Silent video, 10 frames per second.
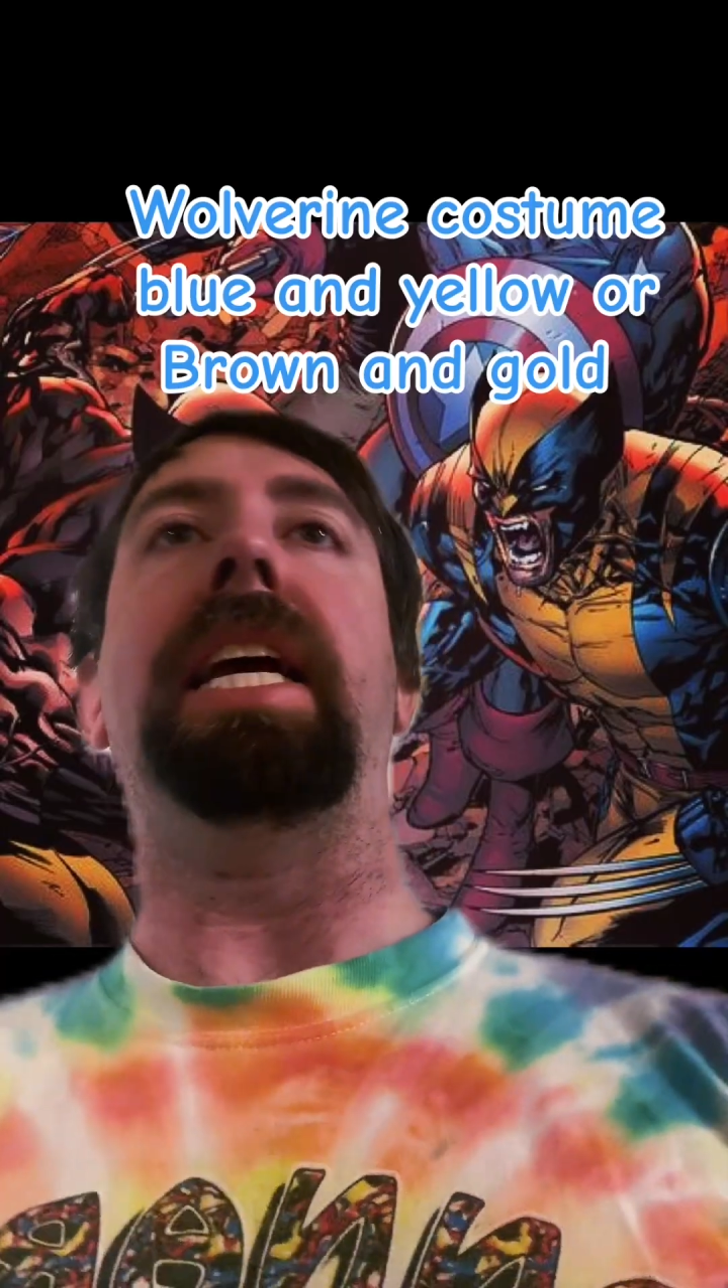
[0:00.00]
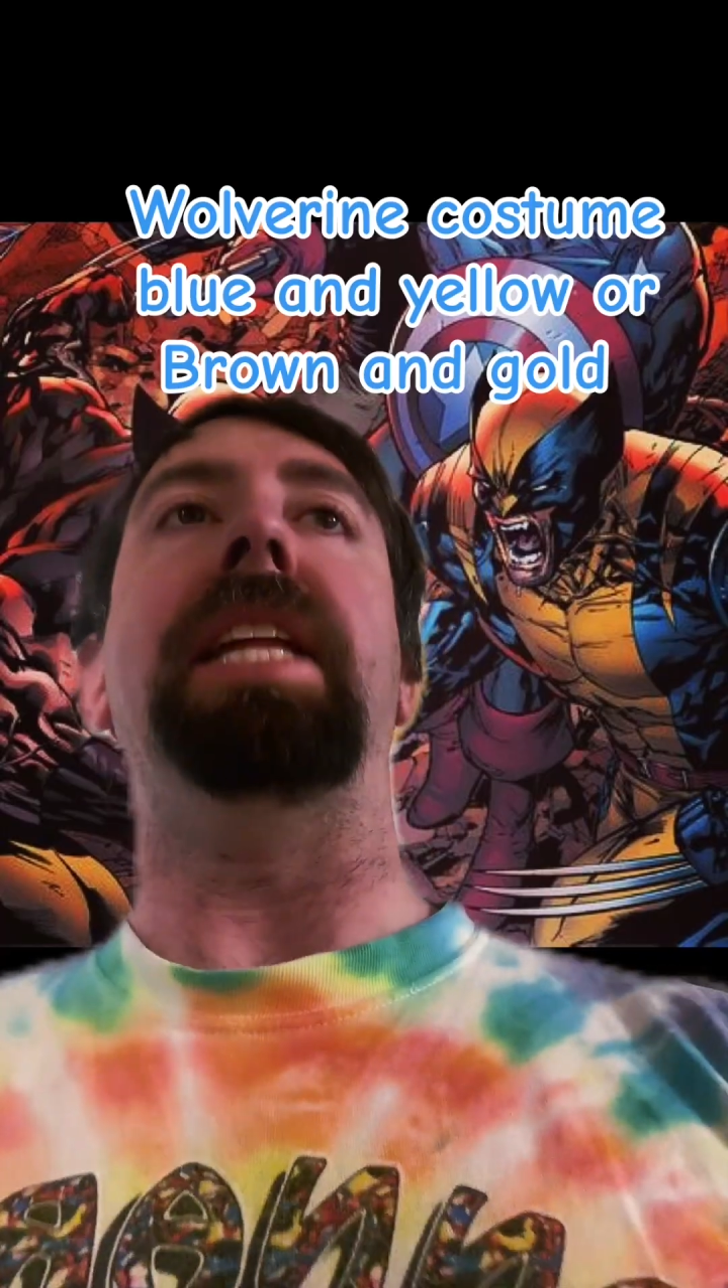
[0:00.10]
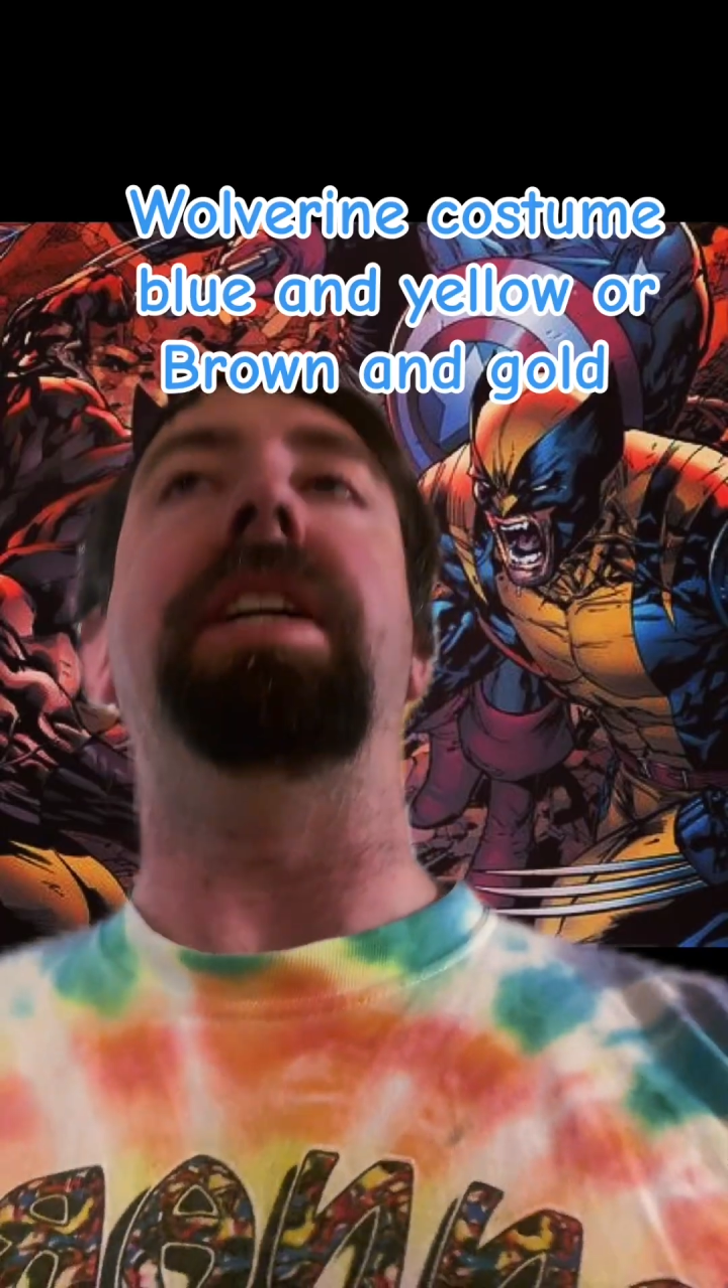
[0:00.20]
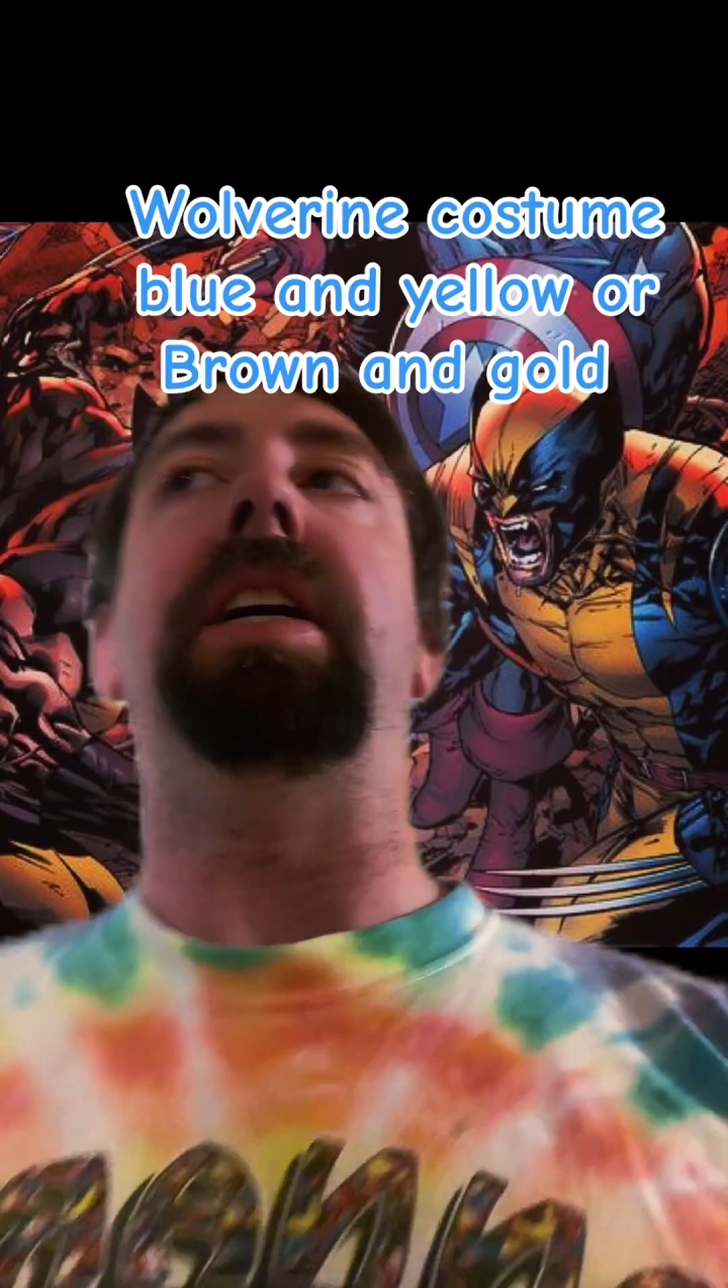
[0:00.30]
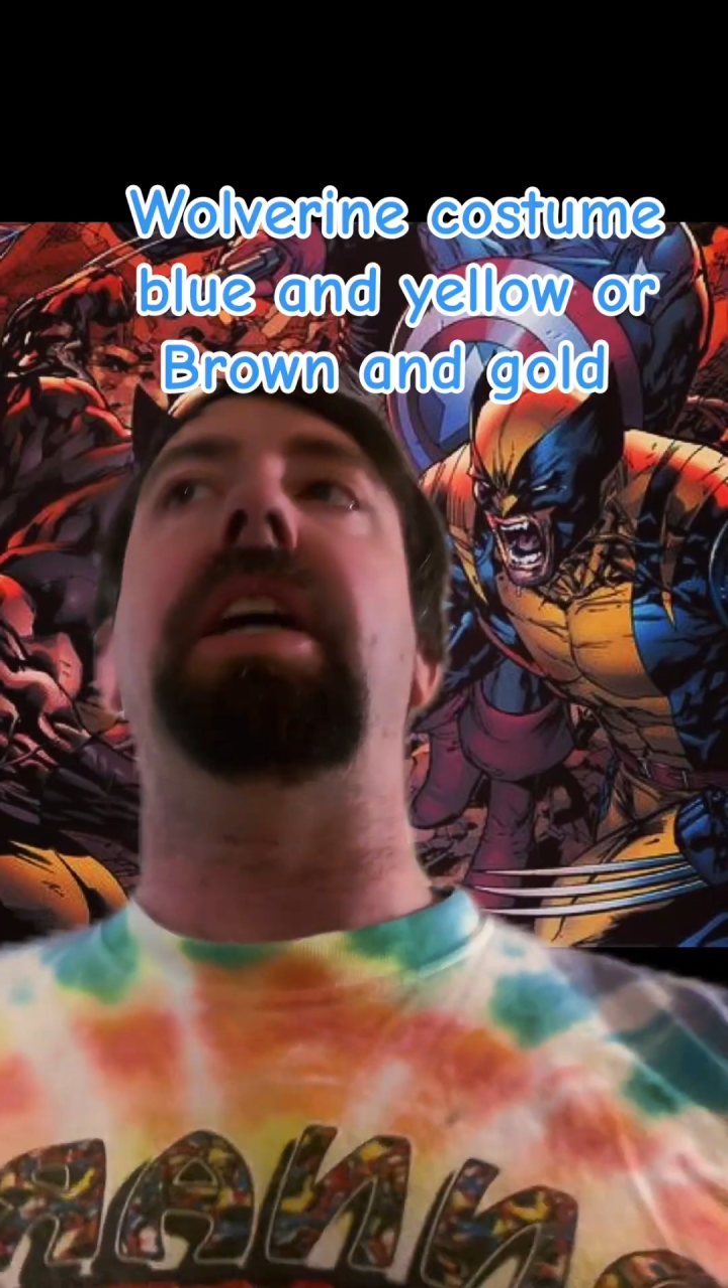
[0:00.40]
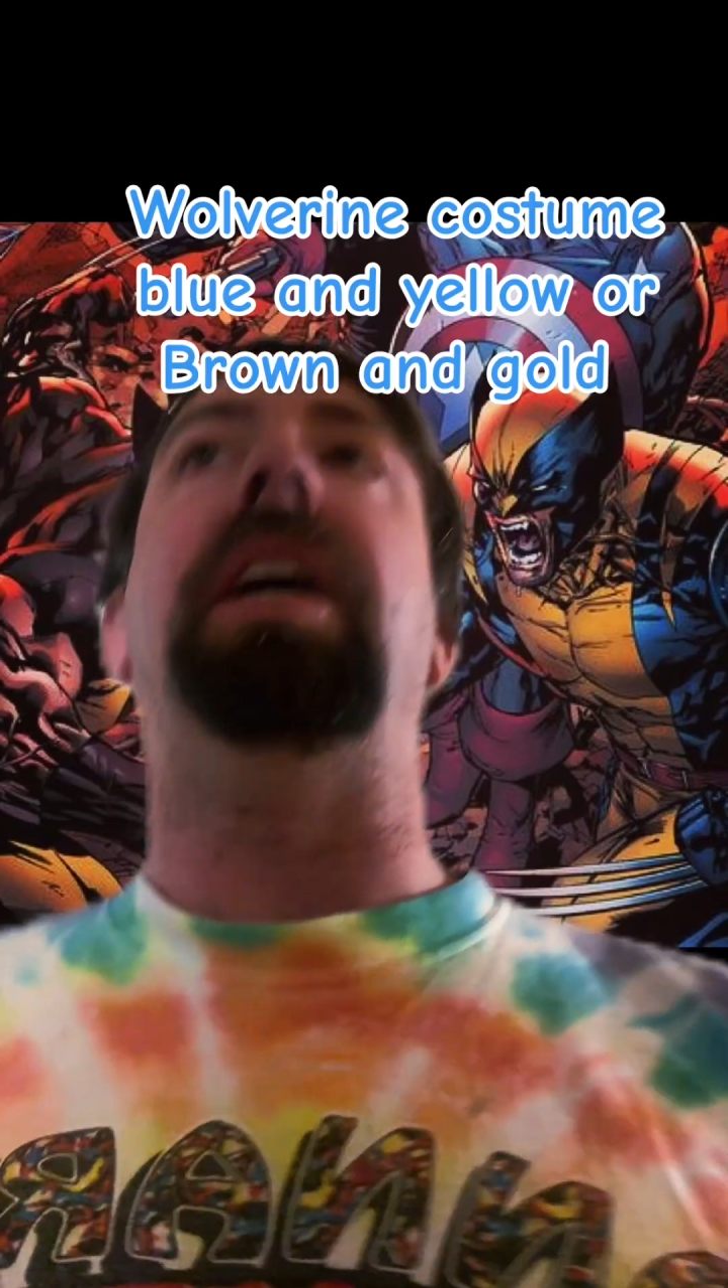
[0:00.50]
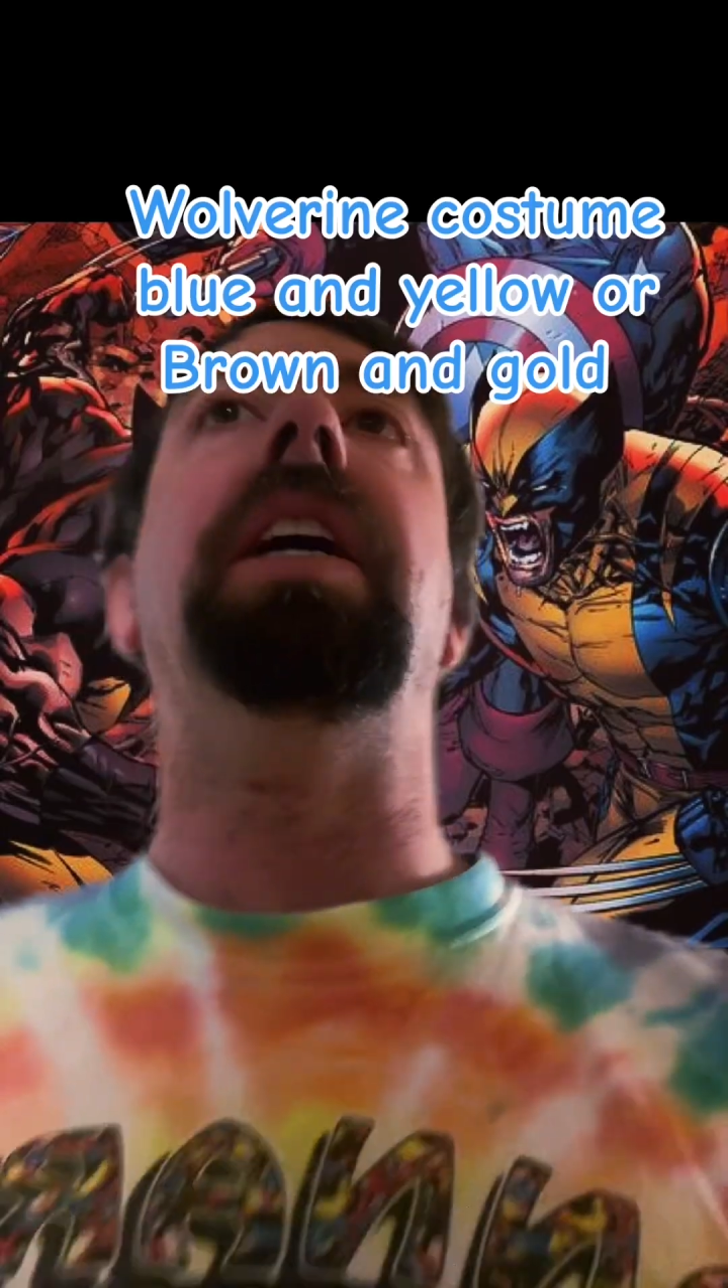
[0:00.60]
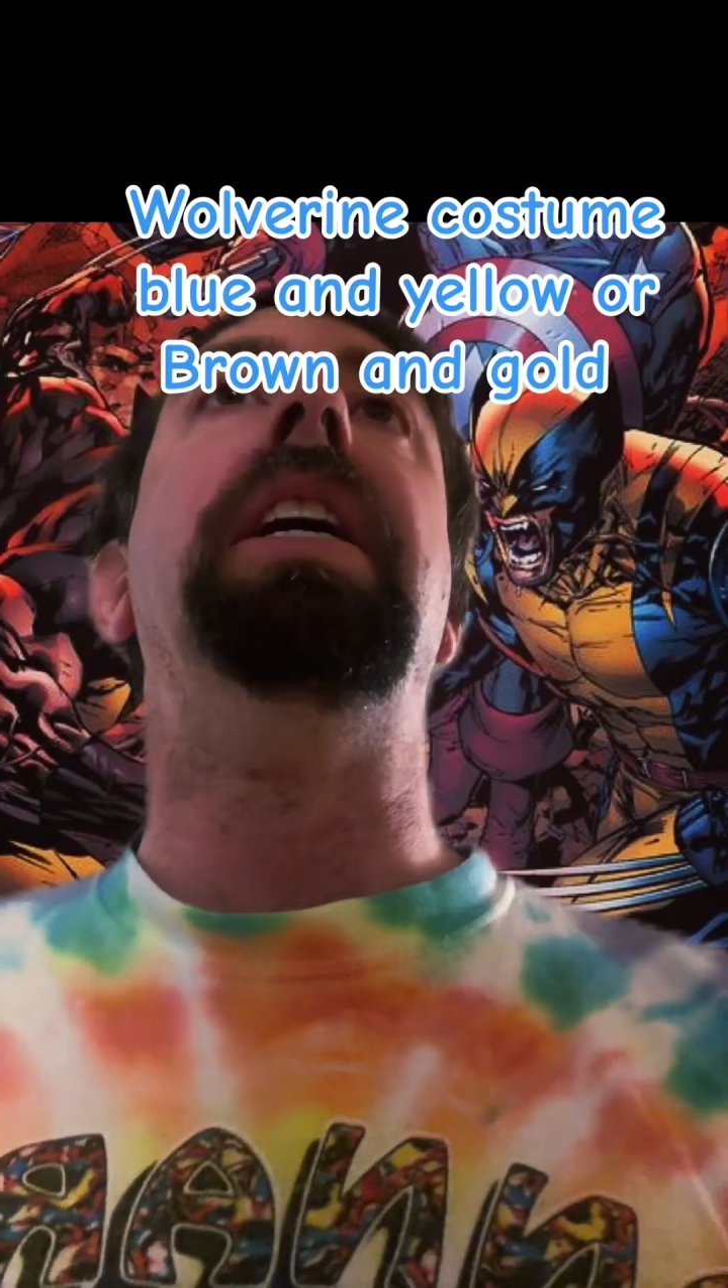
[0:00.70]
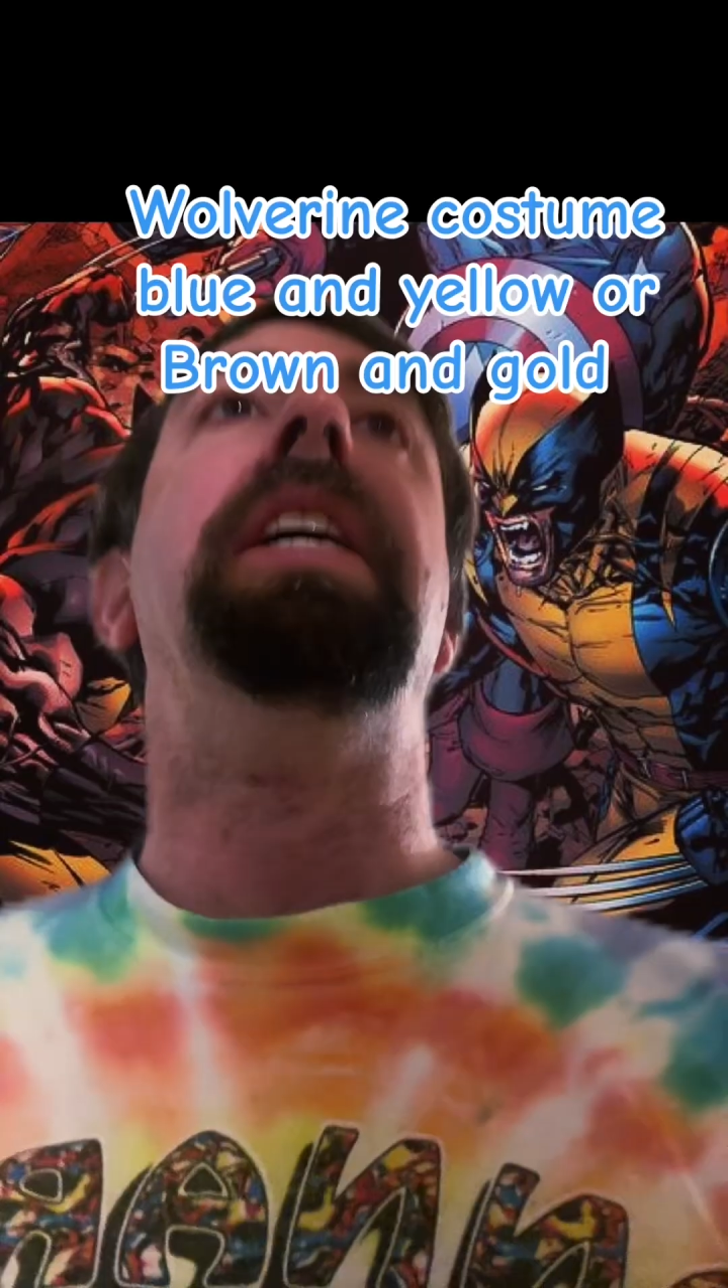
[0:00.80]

and they're